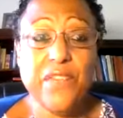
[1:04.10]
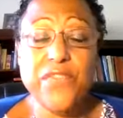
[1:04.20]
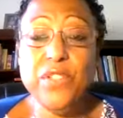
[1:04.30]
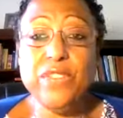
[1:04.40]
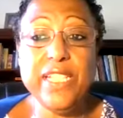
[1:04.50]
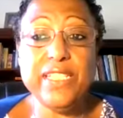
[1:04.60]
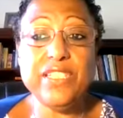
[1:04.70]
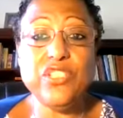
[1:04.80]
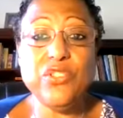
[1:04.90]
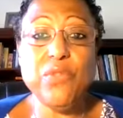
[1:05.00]
are a few things
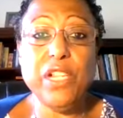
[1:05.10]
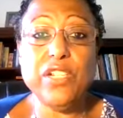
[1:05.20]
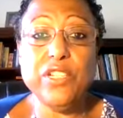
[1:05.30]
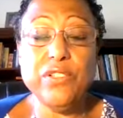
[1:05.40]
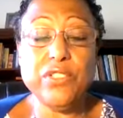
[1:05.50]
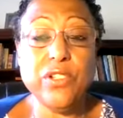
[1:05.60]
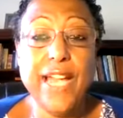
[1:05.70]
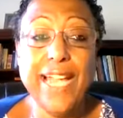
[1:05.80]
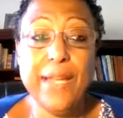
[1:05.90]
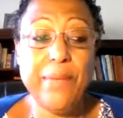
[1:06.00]
that you want to do. So
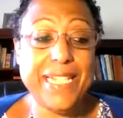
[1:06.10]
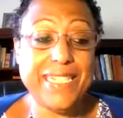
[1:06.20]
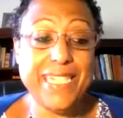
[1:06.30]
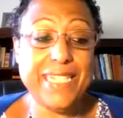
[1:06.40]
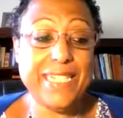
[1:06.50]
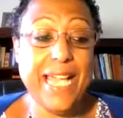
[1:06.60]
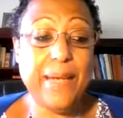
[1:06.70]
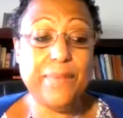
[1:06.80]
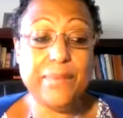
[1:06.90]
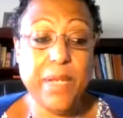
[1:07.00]
I got my 10
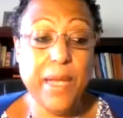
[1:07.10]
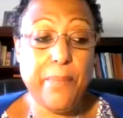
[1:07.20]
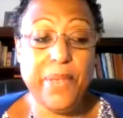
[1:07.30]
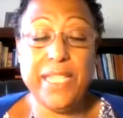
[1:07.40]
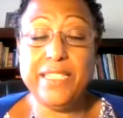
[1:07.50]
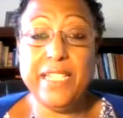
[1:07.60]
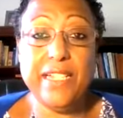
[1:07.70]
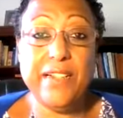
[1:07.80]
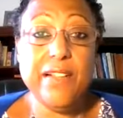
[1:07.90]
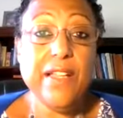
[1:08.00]
top picks
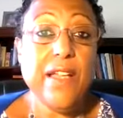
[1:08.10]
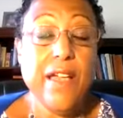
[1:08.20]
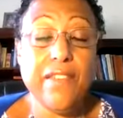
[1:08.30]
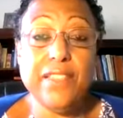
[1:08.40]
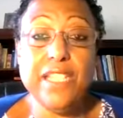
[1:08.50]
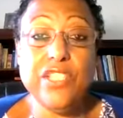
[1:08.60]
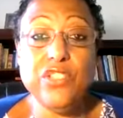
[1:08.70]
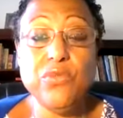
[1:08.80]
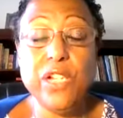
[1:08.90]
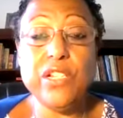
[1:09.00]
here of the things
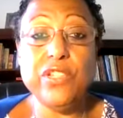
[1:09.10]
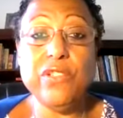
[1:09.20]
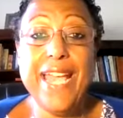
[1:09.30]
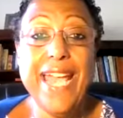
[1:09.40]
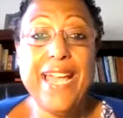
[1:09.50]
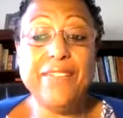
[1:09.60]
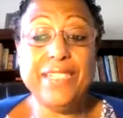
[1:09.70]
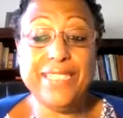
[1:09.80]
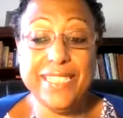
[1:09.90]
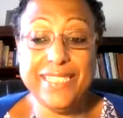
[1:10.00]
you want to do to have
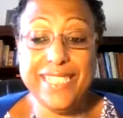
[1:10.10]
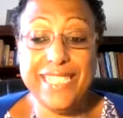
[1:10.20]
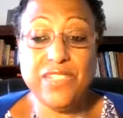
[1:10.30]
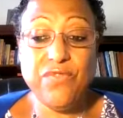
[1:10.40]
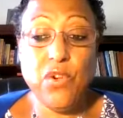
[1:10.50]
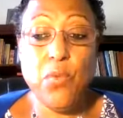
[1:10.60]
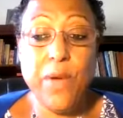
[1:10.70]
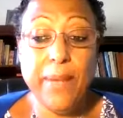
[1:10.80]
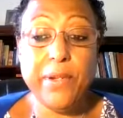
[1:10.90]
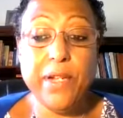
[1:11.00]
a successful
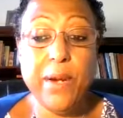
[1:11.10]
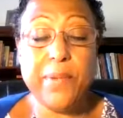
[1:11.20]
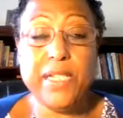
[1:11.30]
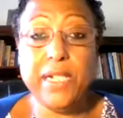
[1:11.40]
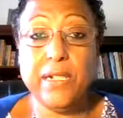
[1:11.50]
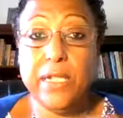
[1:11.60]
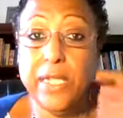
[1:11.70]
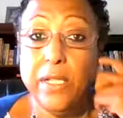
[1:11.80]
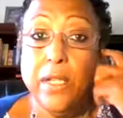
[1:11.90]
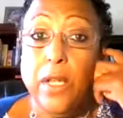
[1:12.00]
webinar,
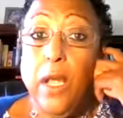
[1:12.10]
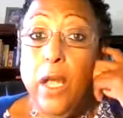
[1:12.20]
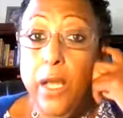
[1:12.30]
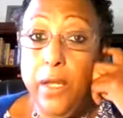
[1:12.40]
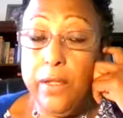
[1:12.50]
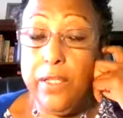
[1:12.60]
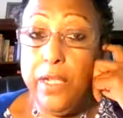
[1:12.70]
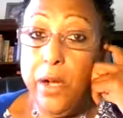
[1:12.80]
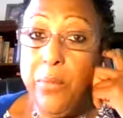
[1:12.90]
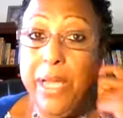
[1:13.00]
particularly,
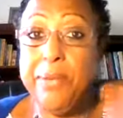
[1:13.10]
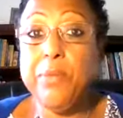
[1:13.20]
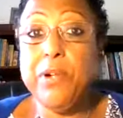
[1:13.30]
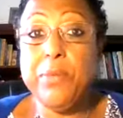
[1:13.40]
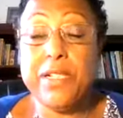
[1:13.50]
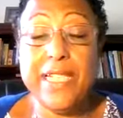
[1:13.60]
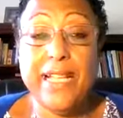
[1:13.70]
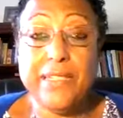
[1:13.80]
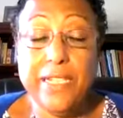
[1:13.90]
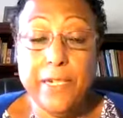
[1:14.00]
baby boomers
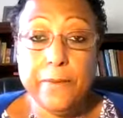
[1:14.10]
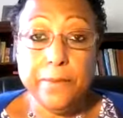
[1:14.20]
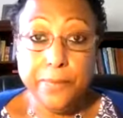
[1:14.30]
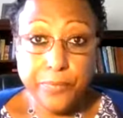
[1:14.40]
out there.